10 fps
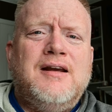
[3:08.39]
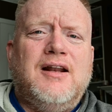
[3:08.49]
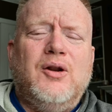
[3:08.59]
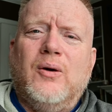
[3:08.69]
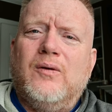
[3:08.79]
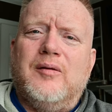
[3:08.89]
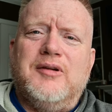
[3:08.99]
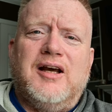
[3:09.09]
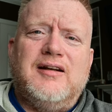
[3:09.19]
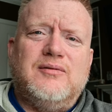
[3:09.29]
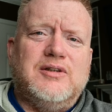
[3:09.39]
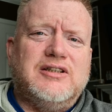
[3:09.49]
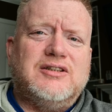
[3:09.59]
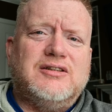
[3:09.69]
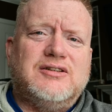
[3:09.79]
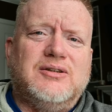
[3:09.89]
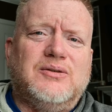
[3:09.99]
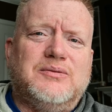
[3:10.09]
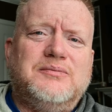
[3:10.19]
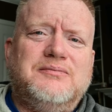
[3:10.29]
No, I'm not at risk,
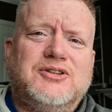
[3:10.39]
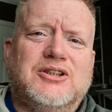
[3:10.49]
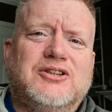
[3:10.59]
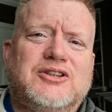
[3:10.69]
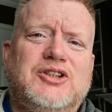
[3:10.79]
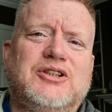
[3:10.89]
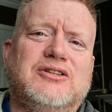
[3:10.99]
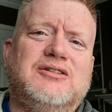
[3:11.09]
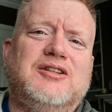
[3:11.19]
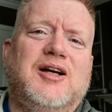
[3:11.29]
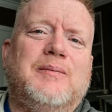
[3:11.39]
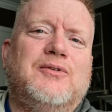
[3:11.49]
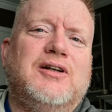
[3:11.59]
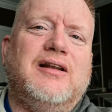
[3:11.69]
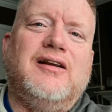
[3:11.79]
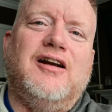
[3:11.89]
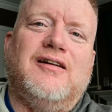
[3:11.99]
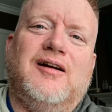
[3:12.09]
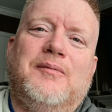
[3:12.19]
so just, you can stop right there.